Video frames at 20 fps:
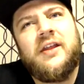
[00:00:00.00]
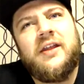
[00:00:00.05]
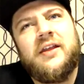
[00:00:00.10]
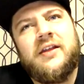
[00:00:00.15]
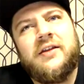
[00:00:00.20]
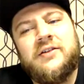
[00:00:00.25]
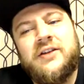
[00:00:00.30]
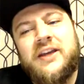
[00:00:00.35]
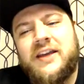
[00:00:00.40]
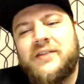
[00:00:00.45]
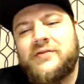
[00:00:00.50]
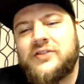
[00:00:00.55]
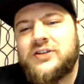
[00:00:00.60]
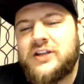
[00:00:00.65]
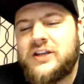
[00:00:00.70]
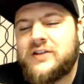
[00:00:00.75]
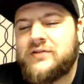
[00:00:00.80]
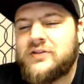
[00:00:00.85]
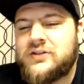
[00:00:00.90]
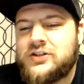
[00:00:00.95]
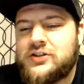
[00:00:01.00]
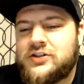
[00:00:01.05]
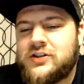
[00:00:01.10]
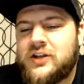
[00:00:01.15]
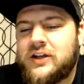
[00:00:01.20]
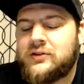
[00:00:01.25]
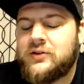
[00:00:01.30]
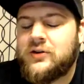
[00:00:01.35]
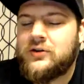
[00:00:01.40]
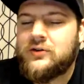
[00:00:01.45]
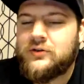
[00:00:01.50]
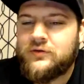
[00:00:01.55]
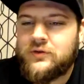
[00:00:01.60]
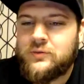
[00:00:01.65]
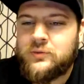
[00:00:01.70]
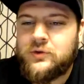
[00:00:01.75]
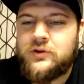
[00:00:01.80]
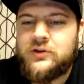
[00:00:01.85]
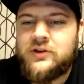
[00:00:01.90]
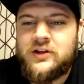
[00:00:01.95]
even just like from
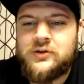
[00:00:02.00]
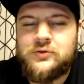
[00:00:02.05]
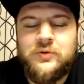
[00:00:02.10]
doing this,